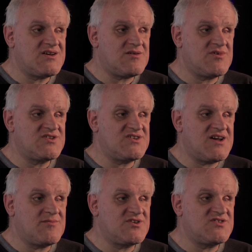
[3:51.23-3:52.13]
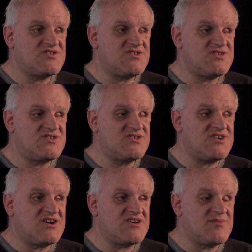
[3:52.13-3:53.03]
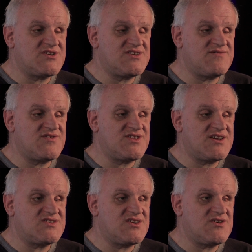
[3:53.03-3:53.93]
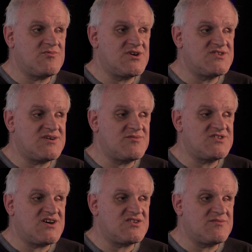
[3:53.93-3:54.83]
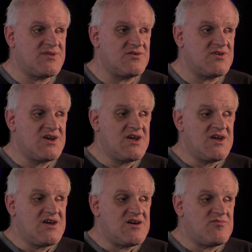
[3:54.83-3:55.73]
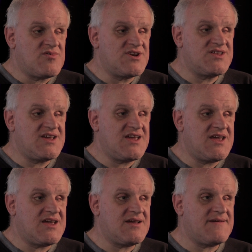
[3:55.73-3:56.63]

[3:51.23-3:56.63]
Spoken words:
One time we just talk about different things. I know one time we talked about one of the